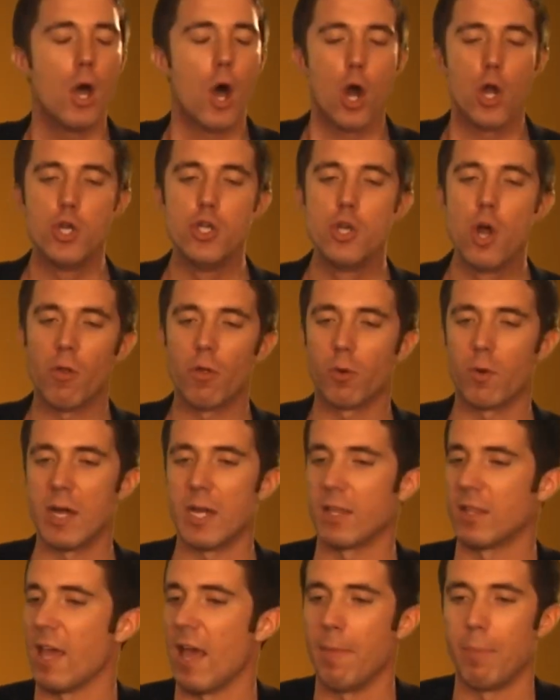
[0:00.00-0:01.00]
Another
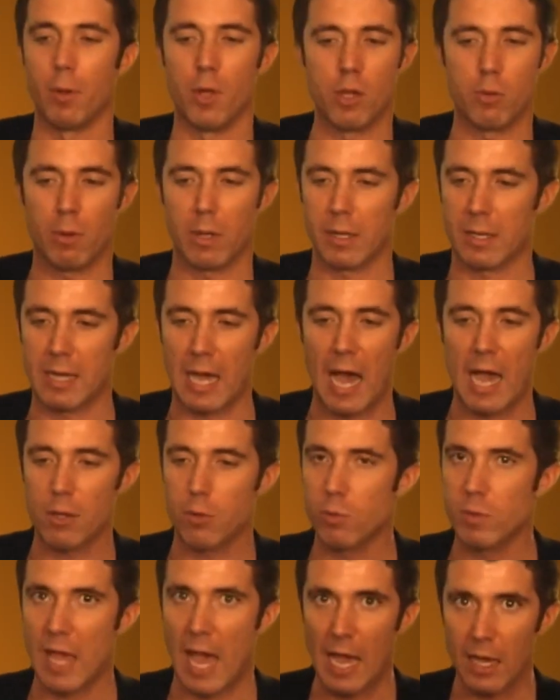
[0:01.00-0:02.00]
great example is guys
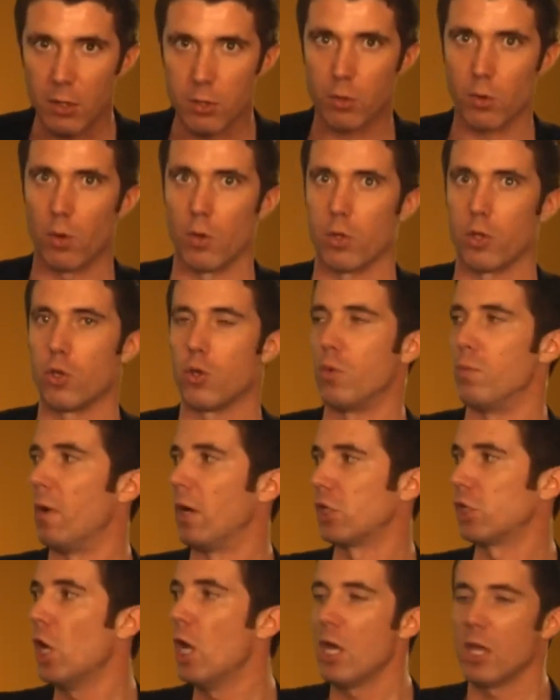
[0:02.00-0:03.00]
who text girls too much,